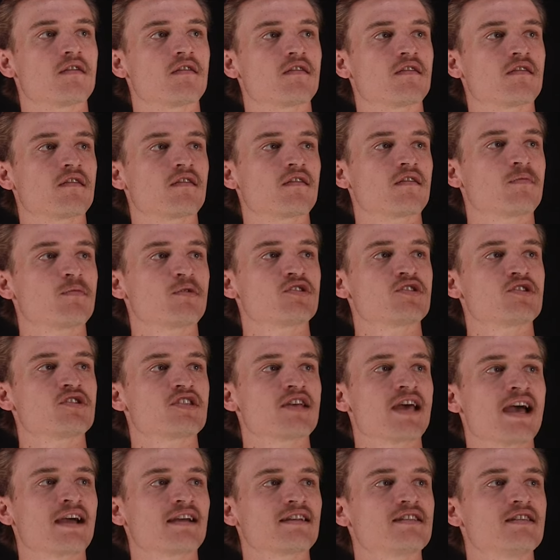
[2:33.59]

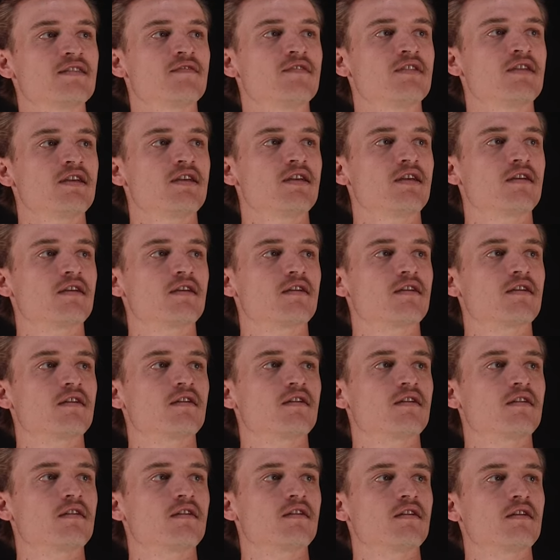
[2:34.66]
suspicious activity
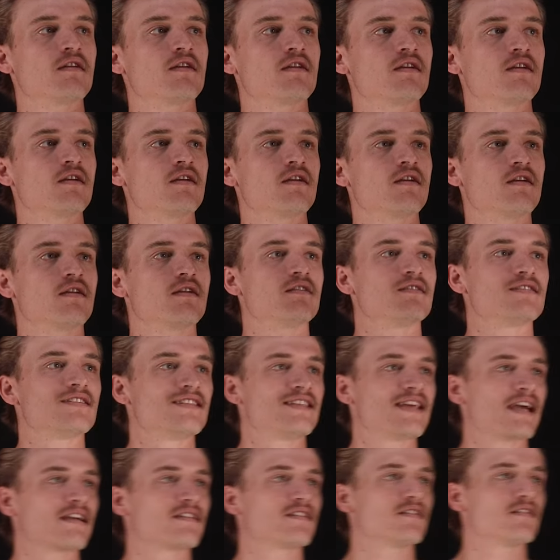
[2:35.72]

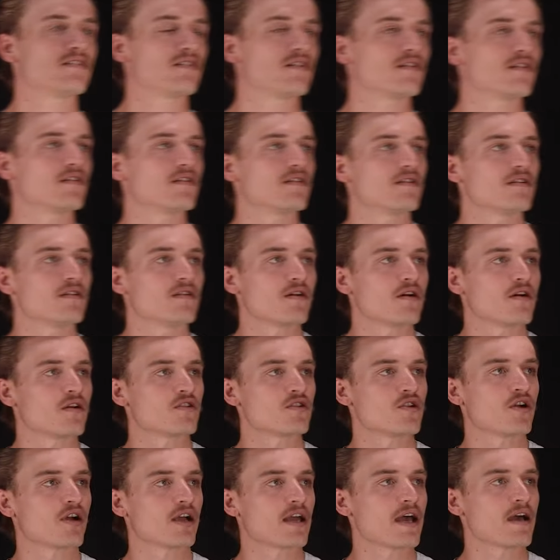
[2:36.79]
detected
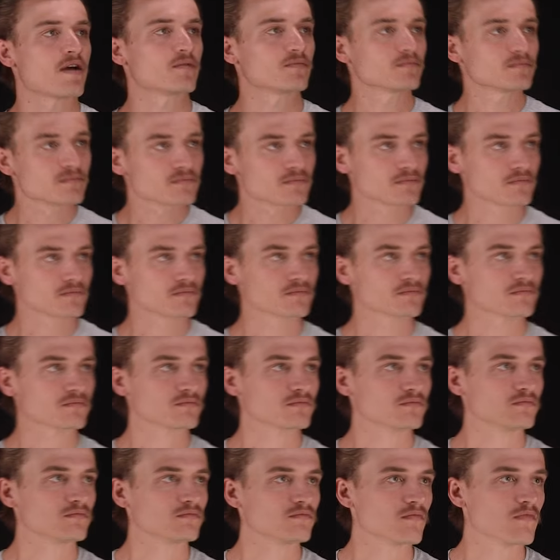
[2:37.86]
on your account.
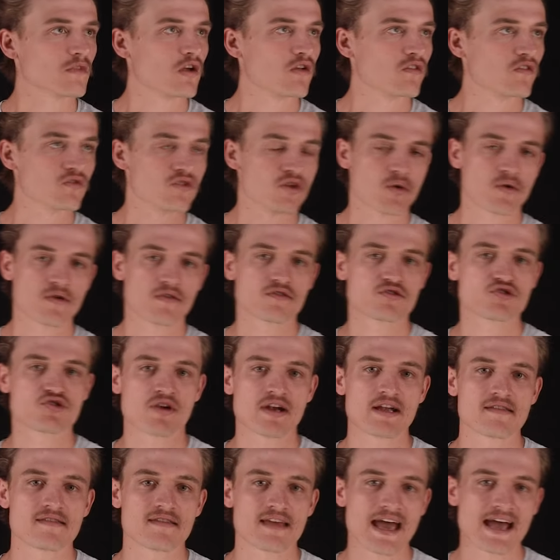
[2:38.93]
So there was a
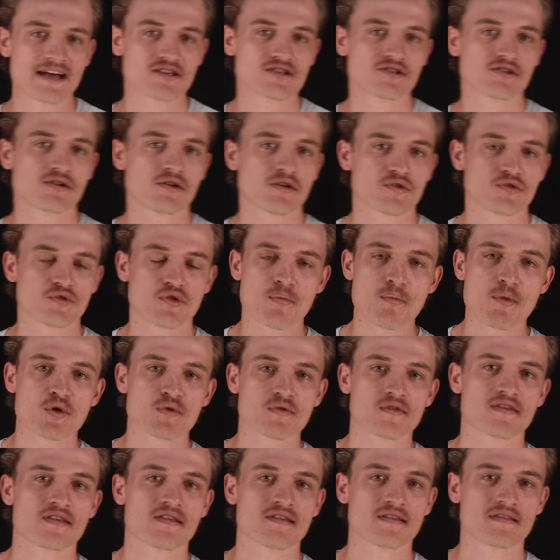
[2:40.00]
transaction on a
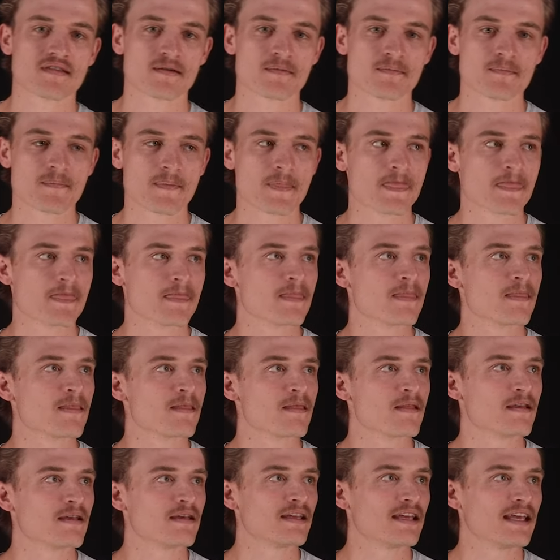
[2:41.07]
remote system,
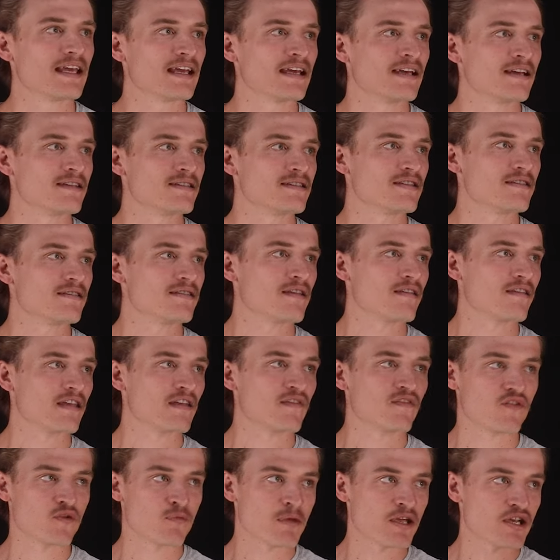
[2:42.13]
and this
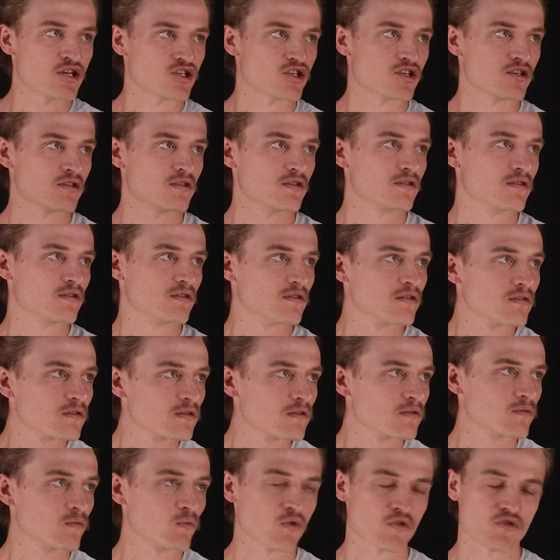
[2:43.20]
information
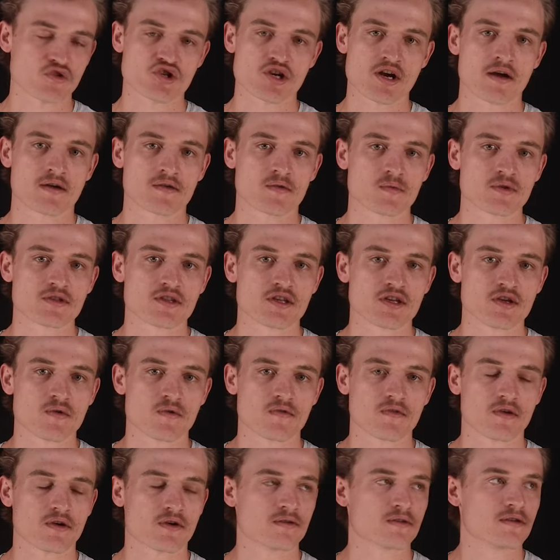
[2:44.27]
was shared with the
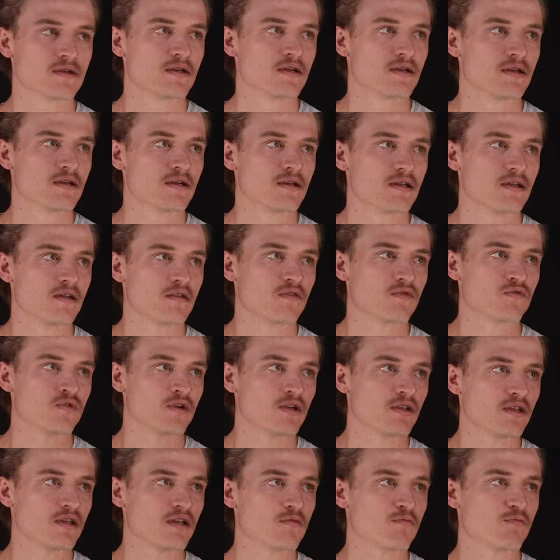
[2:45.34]
user. It's
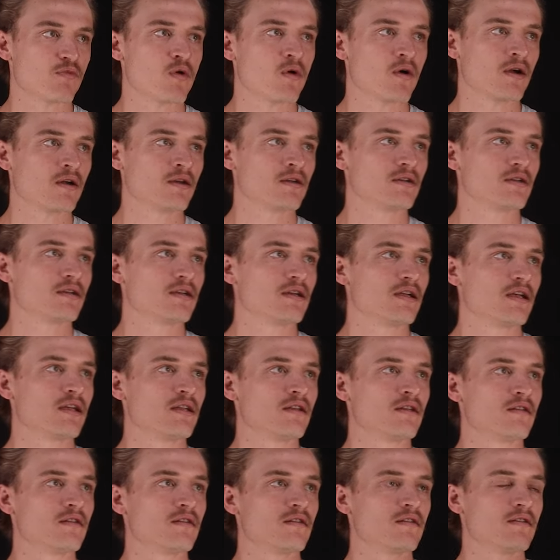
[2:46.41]
really important
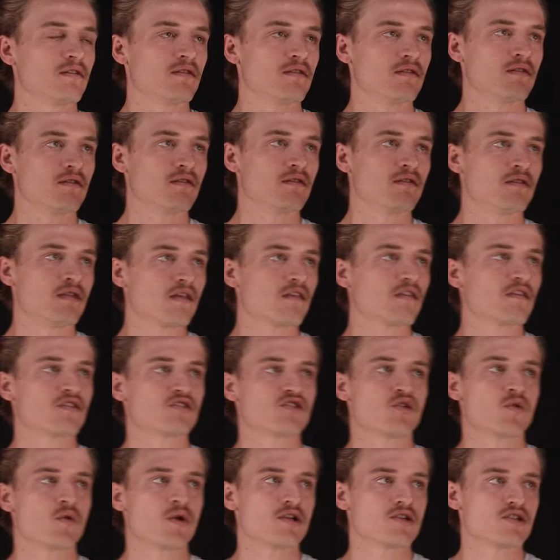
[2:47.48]
in this
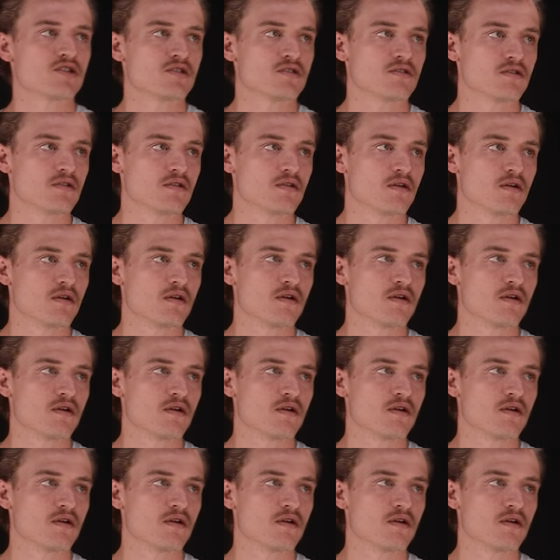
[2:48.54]
situation